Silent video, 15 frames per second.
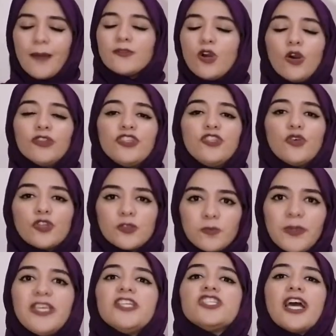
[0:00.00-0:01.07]
on your
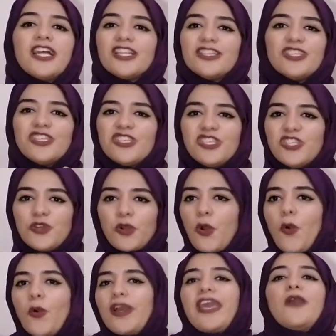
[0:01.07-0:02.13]
speech and you're
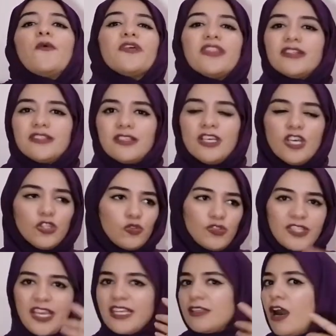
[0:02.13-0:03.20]
okay with it to
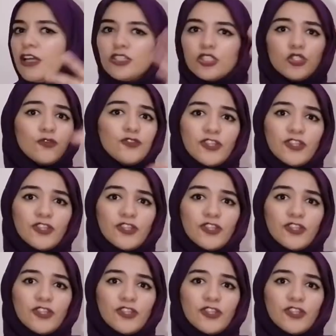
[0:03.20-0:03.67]
say it hundreds of